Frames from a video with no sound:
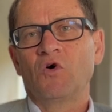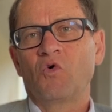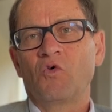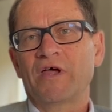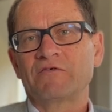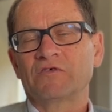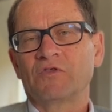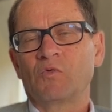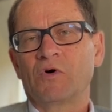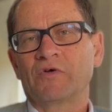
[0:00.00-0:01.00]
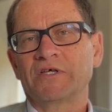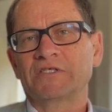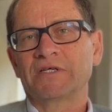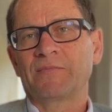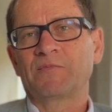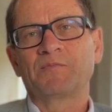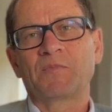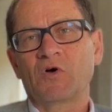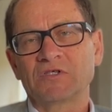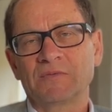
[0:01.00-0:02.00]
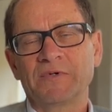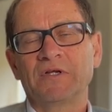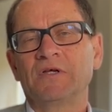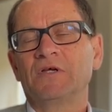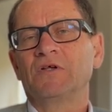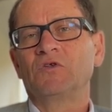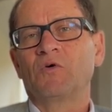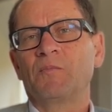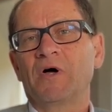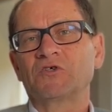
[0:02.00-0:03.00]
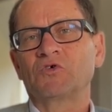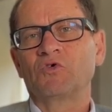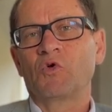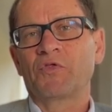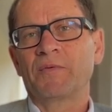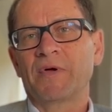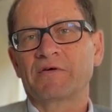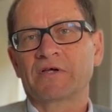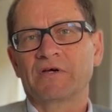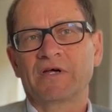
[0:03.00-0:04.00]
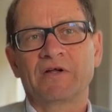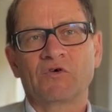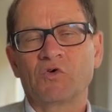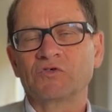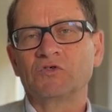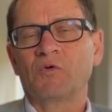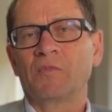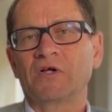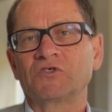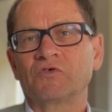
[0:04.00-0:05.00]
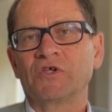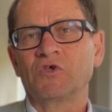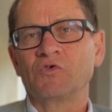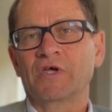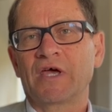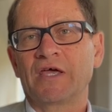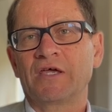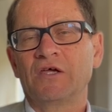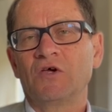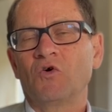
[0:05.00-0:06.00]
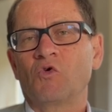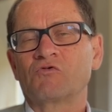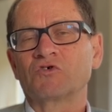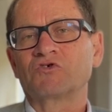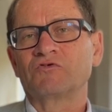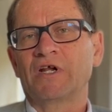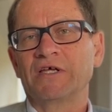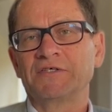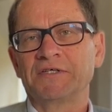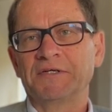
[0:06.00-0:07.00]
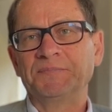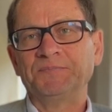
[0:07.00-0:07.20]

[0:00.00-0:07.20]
all areas of the world except possibly not much on North America, and of course not much on the UK or Australasia.